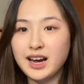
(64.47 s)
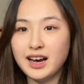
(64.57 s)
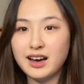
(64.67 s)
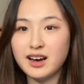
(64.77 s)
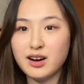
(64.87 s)

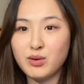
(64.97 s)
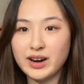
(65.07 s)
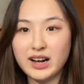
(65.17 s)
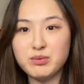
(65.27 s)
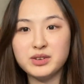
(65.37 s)
uh, quite
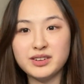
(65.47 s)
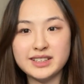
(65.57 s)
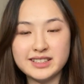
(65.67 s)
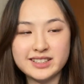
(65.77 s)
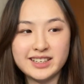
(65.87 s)
helpful.
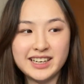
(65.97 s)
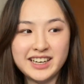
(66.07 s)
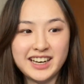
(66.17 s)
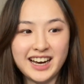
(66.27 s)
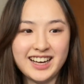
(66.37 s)
And
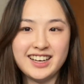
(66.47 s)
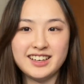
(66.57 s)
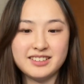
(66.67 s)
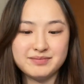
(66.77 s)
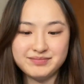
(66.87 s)

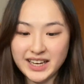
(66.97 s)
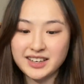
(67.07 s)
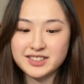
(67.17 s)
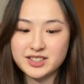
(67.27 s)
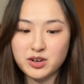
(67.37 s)
um, yeah,
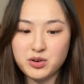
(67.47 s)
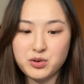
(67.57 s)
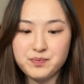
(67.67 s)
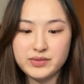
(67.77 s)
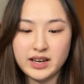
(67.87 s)

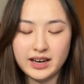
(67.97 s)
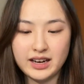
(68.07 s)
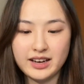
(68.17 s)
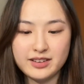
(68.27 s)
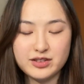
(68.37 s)
so
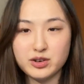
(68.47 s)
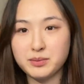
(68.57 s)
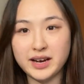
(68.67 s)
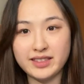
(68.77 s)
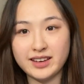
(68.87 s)
and so
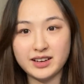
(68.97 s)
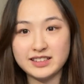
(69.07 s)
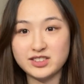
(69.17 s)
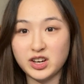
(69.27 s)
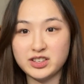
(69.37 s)
my thing
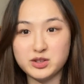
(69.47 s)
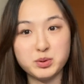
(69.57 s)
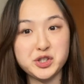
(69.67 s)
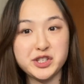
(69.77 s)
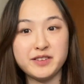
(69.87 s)
is not
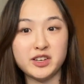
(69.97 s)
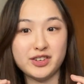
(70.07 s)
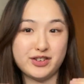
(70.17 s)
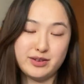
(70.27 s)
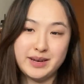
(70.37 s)
push yourself not
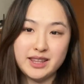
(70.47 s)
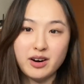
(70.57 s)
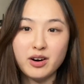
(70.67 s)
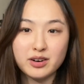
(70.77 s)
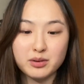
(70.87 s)
just to make the
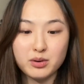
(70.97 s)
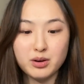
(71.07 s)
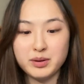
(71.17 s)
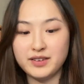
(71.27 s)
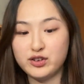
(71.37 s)
honor roll,
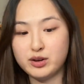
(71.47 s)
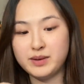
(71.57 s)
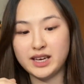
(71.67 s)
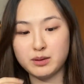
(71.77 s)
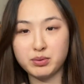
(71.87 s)
but if you can
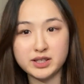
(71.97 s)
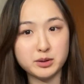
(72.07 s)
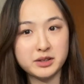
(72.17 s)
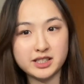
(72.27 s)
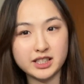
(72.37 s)
make the
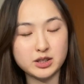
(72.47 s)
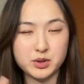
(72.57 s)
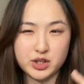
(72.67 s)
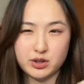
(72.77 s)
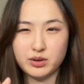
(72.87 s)
principal's list,
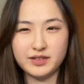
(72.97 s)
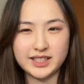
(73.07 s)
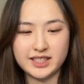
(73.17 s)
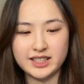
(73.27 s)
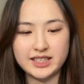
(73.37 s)
which is equivalent
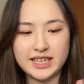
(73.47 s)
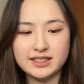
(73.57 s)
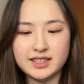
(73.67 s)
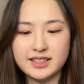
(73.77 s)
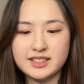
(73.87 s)
to the
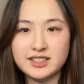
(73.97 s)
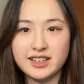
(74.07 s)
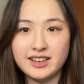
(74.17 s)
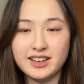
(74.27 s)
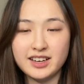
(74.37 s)
dean's list
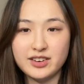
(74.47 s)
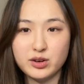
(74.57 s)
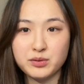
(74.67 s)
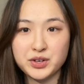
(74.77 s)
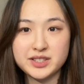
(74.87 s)
in uh,
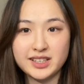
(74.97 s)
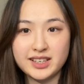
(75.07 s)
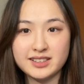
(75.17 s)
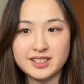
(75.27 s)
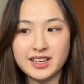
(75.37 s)
university,
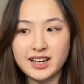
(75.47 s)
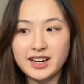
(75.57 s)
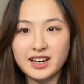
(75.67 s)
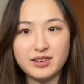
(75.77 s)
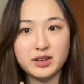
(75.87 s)
is
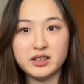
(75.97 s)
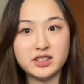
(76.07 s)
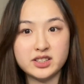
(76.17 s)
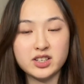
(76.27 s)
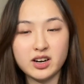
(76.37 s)
a really
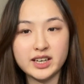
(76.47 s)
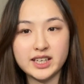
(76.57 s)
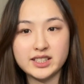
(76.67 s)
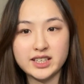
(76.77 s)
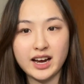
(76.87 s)
good
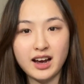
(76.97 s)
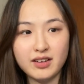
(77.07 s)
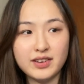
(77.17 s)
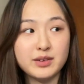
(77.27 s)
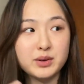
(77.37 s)
target to
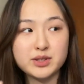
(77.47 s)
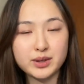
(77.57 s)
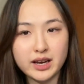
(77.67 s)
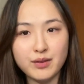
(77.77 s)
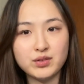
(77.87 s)
have. And what's really
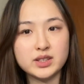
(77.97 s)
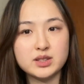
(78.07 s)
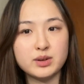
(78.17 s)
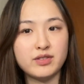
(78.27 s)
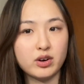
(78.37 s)
helpful is
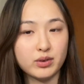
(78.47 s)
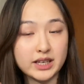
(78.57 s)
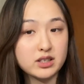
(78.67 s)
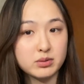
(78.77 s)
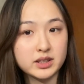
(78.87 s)
if your
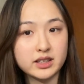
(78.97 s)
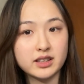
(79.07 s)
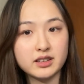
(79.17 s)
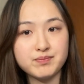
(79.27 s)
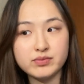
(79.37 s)
grades are really
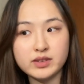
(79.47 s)
good,